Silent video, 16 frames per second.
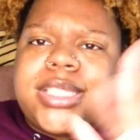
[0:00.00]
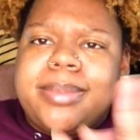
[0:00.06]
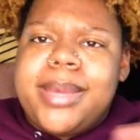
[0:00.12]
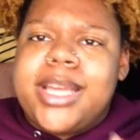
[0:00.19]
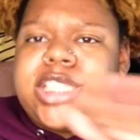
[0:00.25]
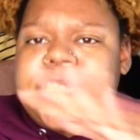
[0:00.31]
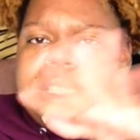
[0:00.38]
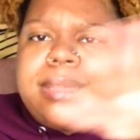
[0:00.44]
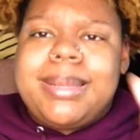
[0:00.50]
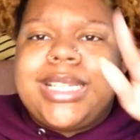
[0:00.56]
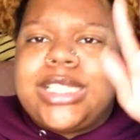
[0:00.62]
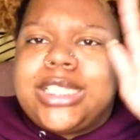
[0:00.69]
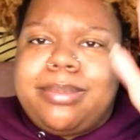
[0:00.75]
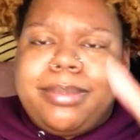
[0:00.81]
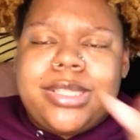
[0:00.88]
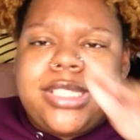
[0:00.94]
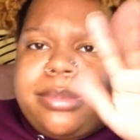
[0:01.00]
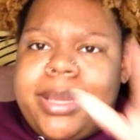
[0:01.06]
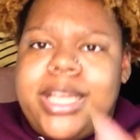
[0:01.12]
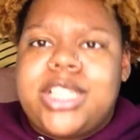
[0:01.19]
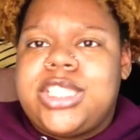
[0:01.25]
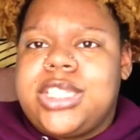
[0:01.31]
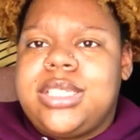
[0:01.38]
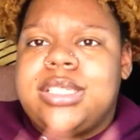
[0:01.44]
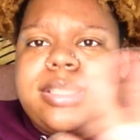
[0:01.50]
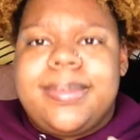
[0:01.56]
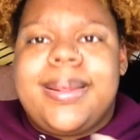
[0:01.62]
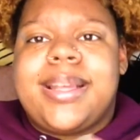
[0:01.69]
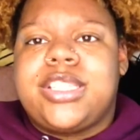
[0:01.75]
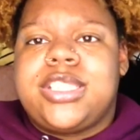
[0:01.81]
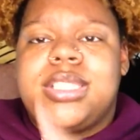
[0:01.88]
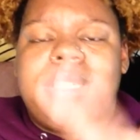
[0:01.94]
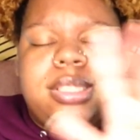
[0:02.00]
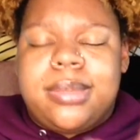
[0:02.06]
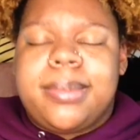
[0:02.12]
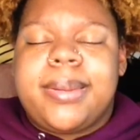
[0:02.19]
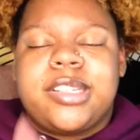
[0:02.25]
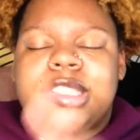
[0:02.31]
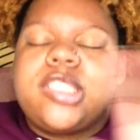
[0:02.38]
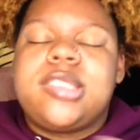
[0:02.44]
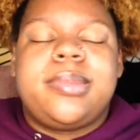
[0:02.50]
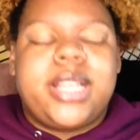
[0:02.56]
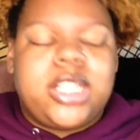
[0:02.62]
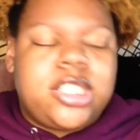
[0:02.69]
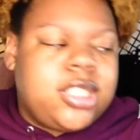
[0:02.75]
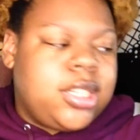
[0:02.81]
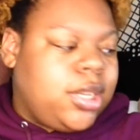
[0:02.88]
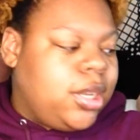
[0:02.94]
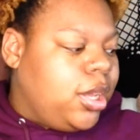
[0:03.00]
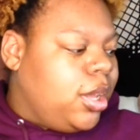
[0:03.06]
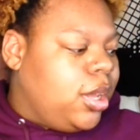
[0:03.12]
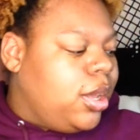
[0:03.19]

Smash it, smash it, smash it, smash it, smash it, smash it.